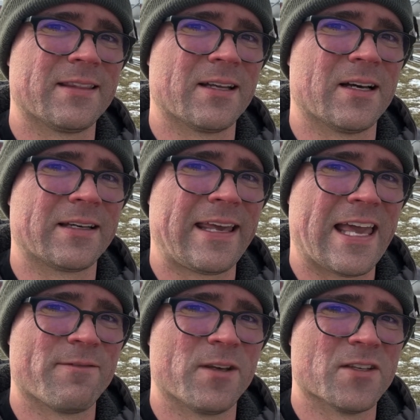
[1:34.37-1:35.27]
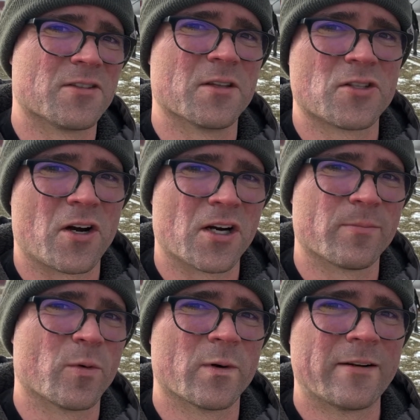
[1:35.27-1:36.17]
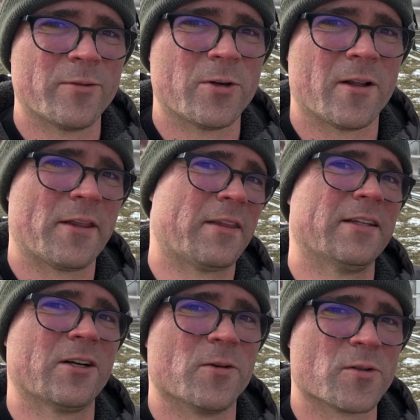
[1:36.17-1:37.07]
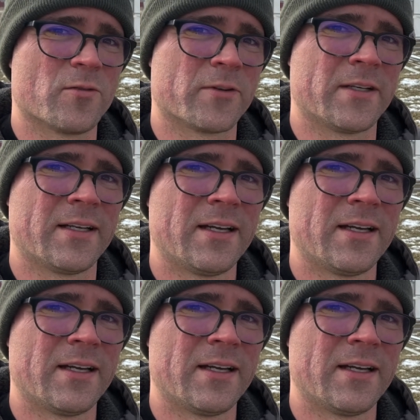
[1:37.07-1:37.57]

the canvas or the tarp or whatever you call that thing that goes over it,